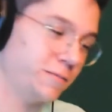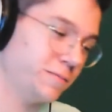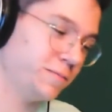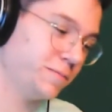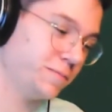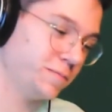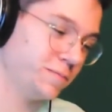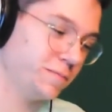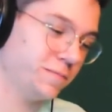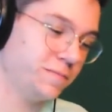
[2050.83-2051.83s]
I'll have to check that
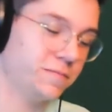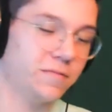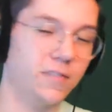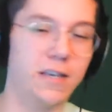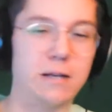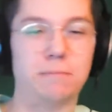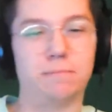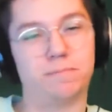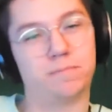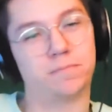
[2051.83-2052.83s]
out.
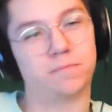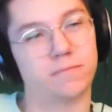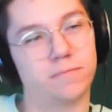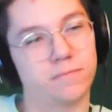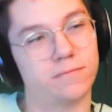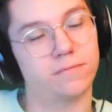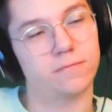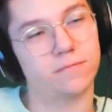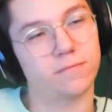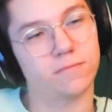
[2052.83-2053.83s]
My big
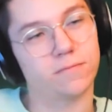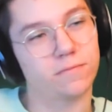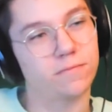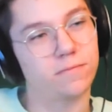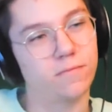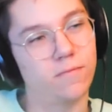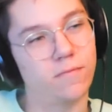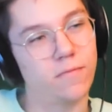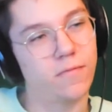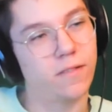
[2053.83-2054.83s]
thing is
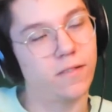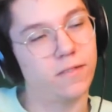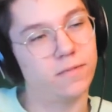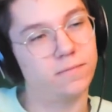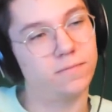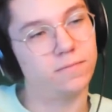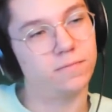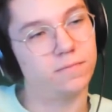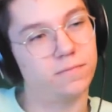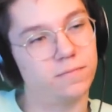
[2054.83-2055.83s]
like I
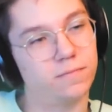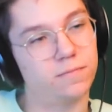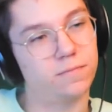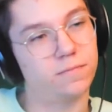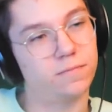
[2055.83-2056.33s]
said, drawing.